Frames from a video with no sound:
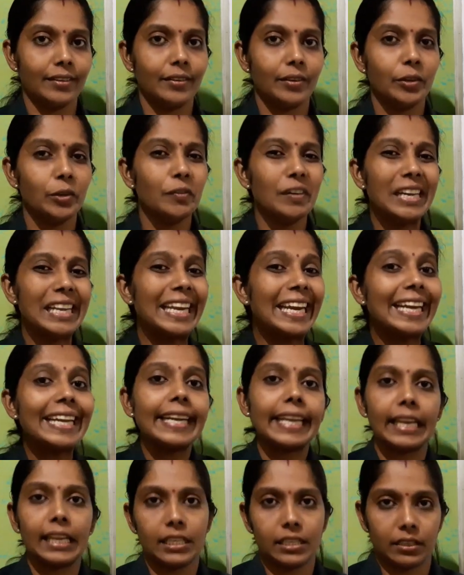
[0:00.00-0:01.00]
You will hit
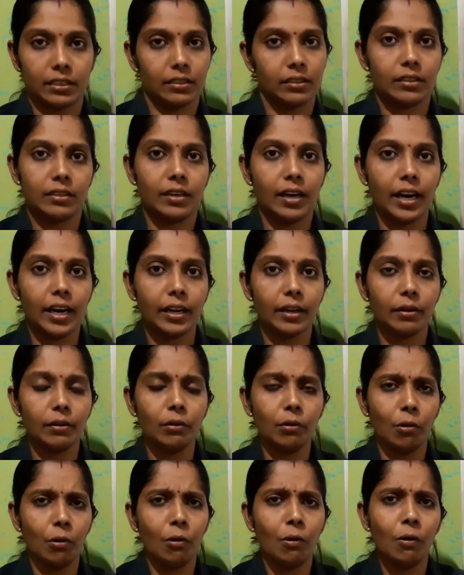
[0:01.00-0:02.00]
each other, right? Now
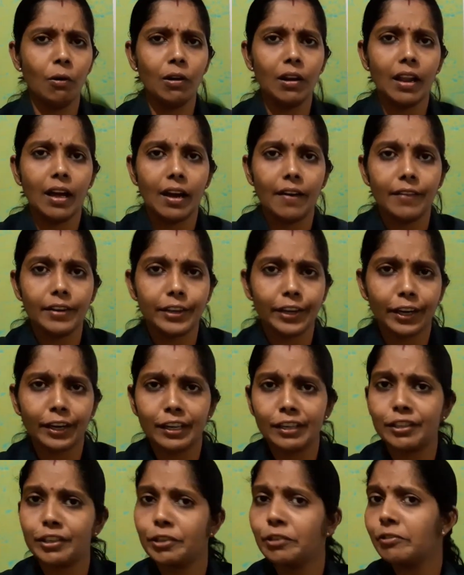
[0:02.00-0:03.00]
all have a
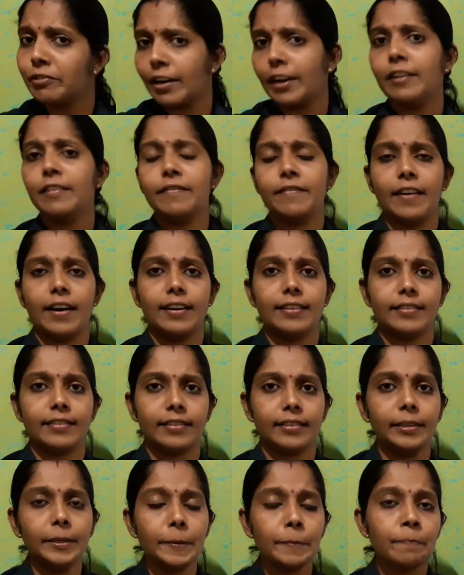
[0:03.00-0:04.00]
tendency to run
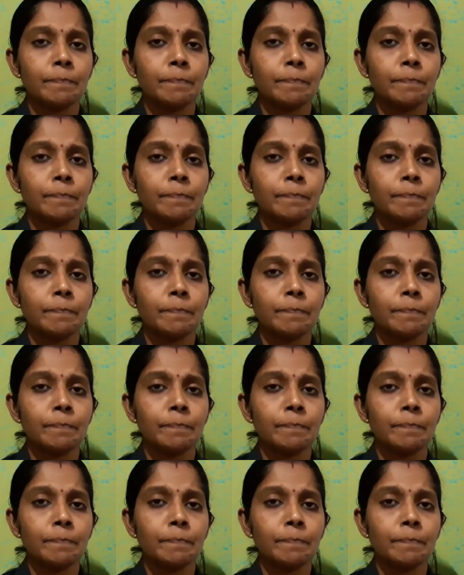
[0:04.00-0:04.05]
faster.